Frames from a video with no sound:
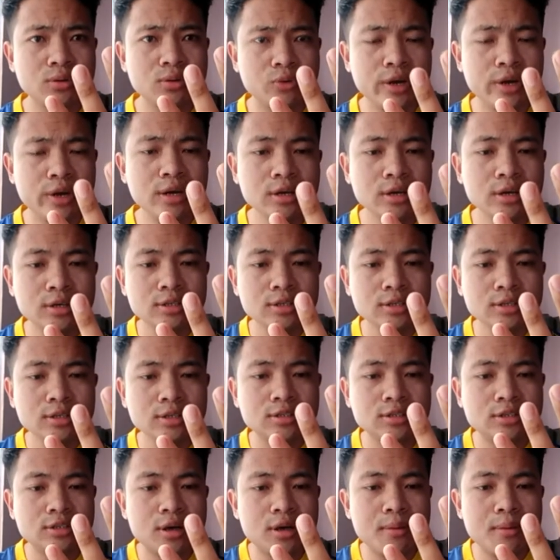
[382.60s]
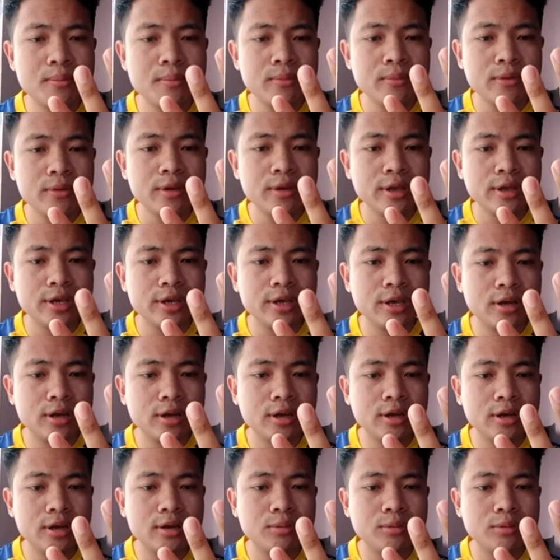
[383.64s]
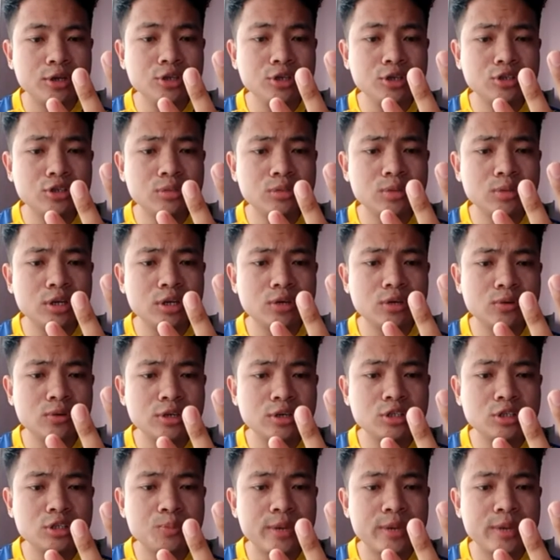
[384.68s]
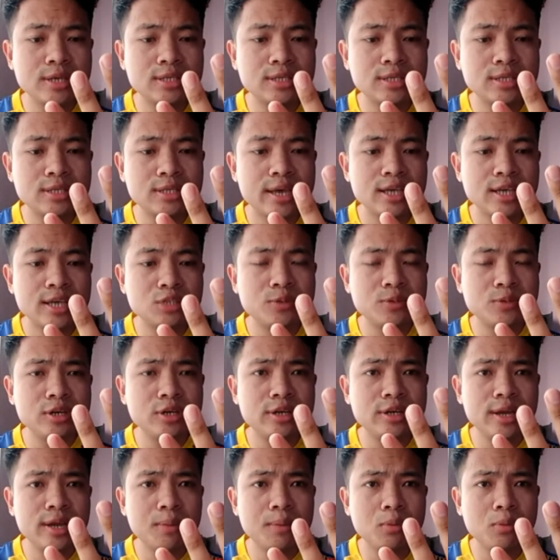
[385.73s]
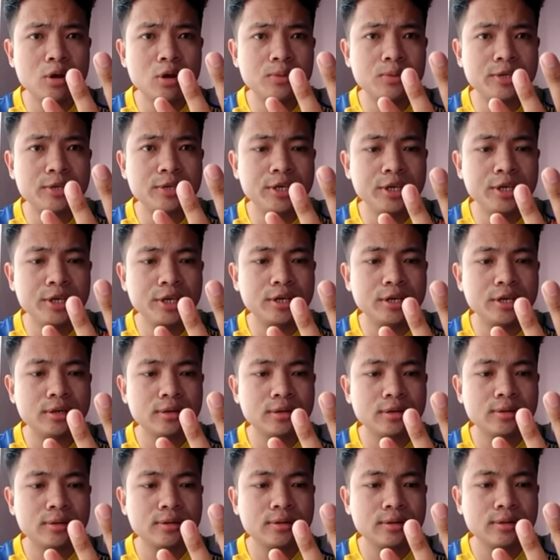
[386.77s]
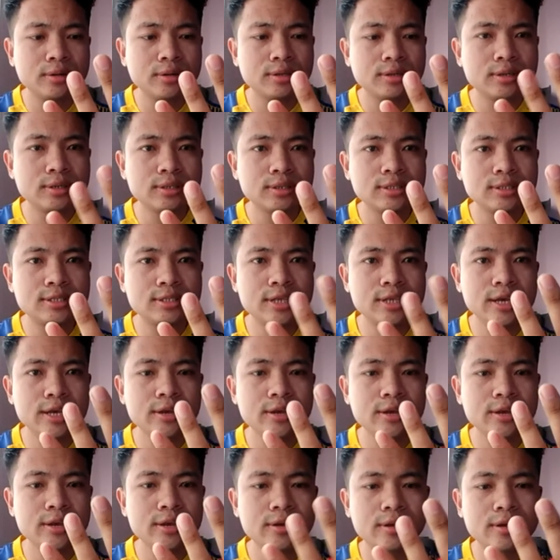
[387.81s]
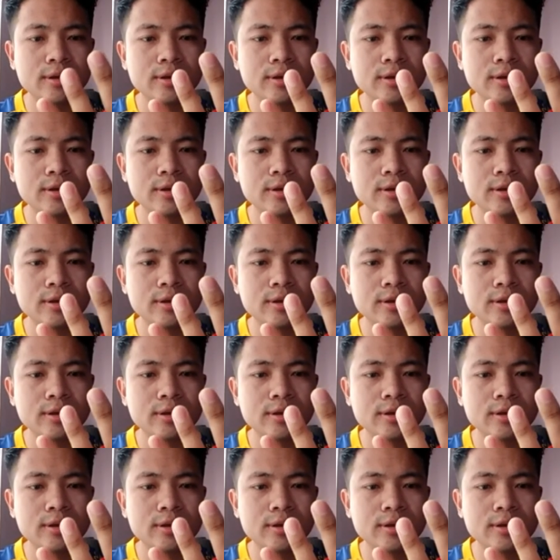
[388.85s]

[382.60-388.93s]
right? Some intermolecular space has been developed here. See,